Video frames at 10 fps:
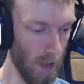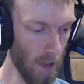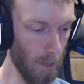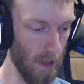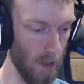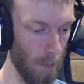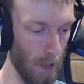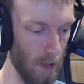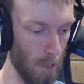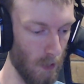mean, I can
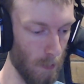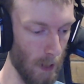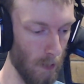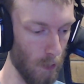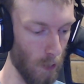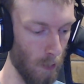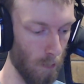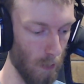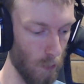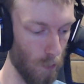make them spend a turn
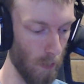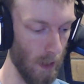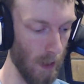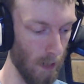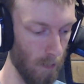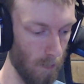retreating.